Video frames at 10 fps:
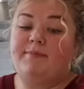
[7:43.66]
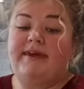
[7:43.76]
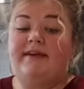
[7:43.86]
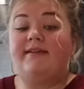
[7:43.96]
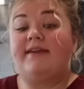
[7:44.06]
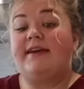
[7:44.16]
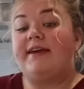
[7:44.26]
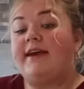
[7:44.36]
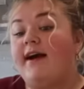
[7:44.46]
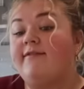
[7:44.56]
Peel
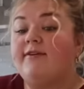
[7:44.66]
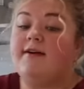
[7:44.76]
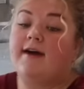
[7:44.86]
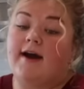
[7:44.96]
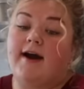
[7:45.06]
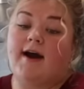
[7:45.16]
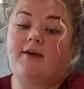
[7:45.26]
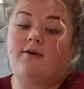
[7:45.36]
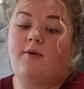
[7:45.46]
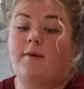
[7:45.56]
the
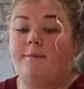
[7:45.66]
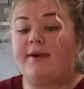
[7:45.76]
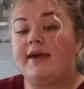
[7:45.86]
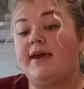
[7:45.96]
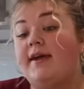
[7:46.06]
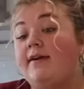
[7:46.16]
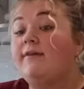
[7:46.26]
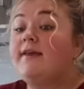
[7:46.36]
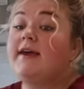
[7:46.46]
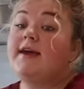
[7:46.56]
avocado,
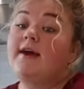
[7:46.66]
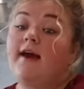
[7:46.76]
peel the